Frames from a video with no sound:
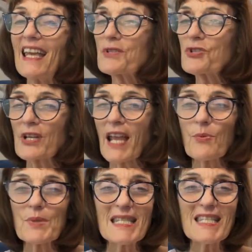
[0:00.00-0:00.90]
Yesterday
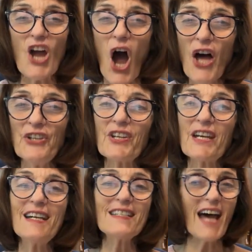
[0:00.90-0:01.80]
was
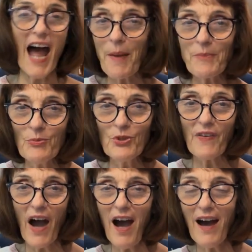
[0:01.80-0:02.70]
done. Time to
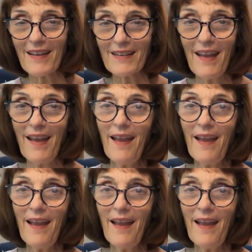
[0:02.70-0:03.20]
move on.